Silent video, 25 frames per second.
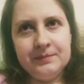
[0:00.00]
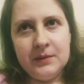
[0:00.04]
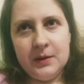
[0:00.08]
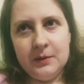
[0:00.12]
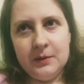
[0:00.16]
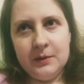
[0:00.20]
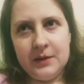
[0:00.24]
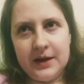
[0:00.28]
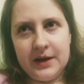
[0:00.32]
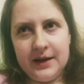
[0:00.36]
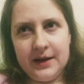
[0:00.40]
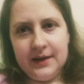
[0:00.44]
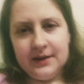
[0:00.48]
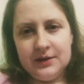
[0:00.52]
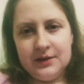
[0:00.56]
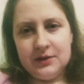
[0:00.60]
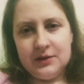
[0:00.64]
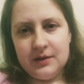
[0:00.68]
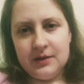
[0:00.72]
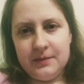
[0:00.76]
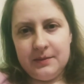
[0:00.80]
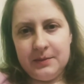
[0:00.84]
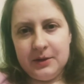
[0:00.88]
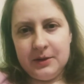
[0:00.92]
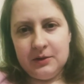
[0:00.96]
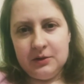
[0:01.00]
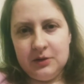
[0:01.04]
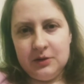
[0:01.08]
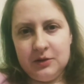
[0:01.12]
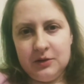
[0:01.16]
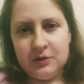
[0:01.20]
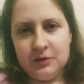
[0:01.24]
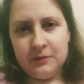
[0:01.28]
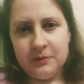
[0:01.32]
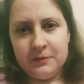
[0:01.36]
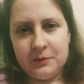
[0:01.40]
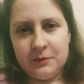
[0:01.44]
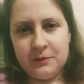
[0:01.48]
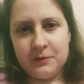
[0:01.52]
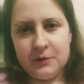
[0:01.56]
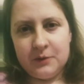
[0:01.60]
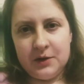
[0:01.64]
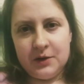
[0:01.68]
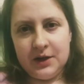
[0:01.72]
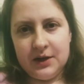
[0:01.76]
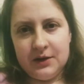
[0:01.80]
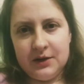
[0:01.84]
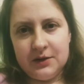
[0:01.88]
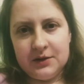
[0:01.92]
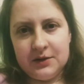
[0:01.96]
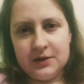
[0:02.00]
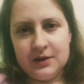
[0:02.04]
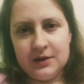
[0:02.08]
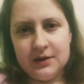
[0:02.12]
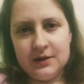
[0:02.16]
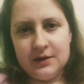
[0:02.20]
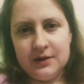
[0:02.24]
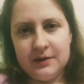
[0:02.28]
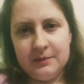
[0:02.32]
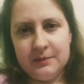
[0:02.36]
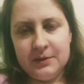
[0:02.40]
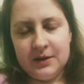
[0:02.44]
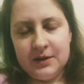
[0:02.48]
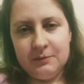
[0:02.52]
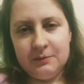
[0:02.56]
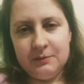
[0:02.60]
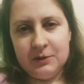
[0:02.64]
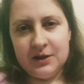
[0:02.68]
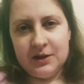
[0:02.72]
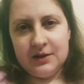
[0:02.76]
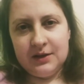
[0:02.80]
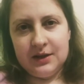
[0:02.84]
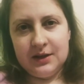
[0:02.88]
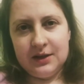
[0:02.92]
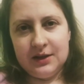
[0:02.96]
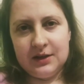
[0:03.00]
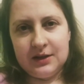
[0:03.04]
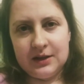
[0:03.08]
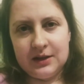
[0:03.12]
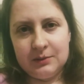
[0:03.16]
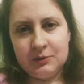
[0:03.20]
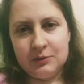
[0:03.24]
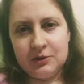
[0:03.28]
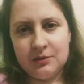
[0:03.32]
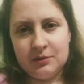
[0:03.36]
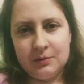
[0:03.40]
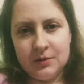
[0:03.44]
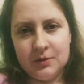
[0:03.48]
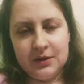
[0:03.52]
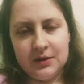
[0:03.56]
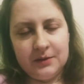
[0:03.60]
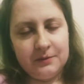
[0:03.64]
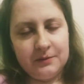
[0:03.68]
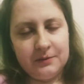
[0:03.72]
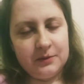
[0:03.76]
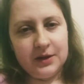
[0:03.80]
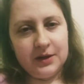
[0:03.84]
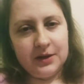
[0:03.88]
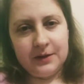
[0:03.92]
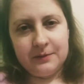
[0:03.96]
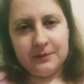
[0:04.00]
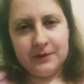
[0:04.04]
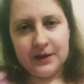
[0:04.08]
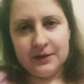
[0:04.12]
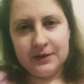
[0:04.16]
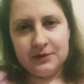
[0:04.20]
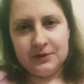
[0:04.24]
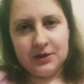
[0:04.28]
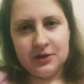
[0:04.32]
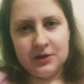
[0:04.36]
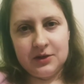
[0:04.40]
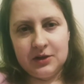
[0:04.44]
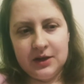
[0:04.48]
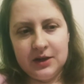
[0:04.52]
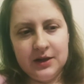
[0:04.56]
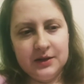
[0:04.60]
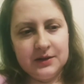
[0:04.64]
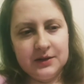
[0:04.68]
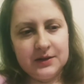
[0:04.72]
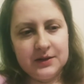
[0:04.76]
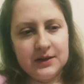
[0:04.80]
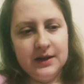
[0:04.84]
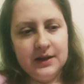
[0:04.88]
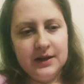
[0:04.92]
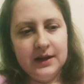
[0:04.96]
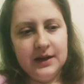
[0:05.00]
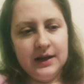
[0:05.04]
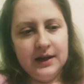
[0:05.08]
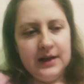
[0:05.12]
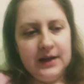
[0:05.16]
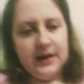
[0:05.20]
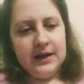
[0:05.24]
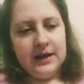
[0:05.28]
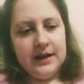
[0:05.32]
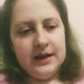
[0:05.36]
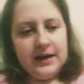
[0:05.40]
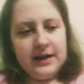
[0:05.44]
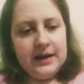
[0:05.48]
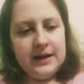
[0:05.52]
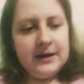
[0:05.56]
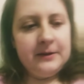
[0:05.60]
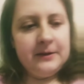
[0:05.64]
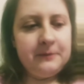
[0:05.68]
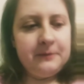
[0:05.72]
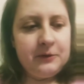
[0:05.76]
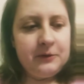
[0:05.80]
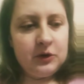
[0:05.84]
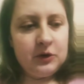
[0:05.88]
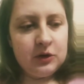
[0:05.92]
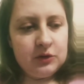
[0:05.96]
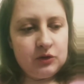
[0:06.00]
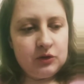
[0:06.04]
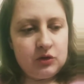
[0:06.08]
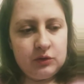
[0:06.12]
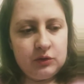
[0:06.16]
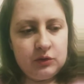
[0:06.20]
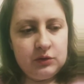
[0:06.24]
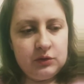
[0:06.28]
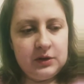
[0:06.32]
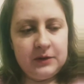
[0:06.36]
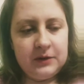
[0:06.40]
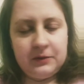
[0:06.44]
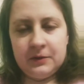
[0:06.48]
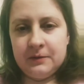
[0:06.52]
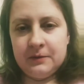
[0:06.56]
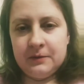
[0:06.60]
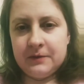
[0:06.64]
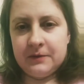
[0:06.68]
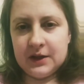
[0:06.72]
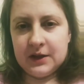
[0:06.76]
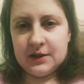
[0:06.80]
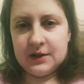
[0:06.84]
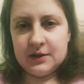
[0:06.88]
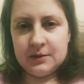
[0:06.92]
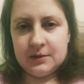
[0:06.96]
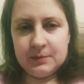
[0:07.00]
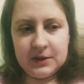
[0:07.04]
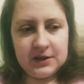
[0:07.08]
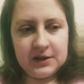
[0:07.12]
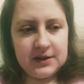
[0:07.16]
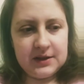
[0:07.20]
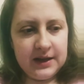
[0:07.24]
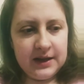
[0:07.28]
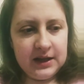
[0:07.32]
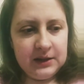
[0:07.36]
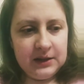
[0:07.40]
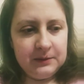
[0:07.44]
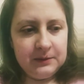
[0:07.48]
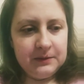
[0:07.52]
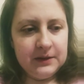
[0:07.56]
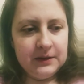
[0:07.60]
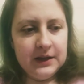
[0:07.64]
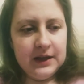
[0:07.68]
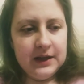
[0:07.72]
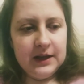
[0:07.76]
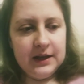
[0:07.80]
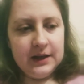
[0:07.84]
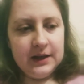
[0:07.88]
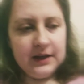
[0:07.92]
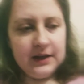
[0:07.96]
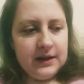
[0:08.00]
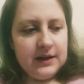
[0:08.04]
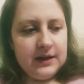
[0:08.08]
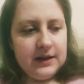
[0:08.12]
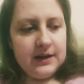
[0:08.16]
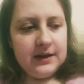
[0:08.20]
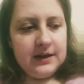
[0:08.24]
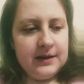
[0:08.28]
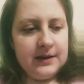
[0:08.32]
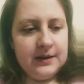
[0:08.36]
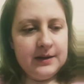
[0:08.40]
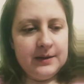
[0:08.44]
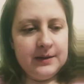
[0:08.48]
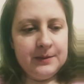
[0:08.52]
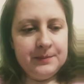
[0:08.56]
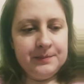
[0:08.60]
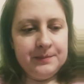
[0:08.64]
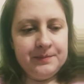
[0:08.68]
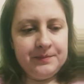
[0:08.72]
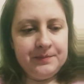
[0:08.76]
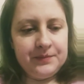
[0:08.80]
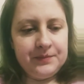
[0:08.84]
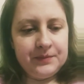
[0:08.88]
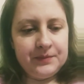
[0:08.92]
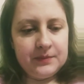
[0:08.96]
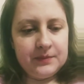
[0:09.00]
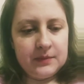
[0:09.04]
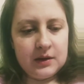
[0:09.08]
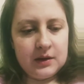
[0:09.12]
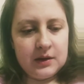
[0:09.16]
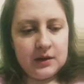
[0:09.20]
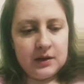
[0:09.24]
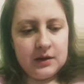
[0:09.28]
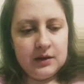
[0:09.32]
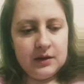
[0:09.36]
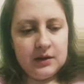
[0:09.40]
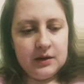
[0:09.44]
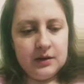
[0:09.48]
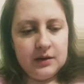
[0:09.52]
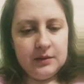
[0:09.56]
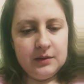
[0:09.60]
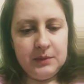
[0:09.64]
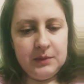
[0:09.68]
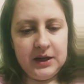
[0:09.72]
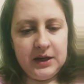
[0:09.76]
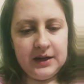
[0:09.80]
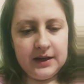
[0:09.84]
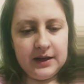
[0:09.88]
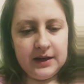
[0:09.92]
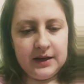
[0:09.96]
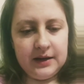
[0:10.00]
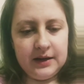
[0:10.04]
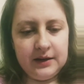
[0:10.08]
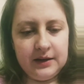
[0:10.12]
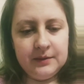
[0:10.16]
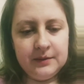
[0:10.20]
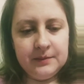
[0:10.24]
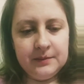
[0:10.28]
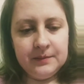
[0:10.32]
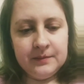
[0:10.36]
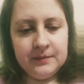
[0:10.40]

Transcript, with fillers: Okay, so I've been on YouTube for four years. I've been within the end times community for like five, six years, and I've gone through different phases myself. Um, meaning,